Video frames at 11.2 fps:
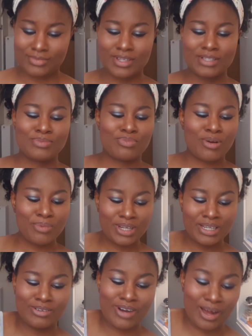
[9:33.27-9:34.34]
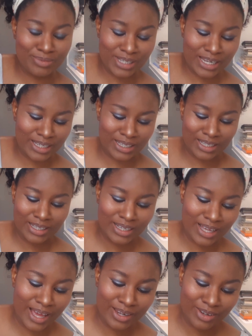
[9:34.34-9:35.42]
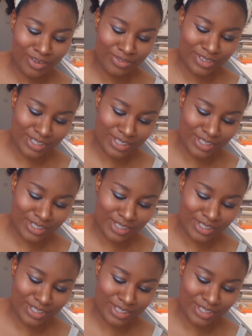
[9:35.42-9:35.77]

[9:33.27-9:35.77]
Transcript: It's properly wrapped. Like, I love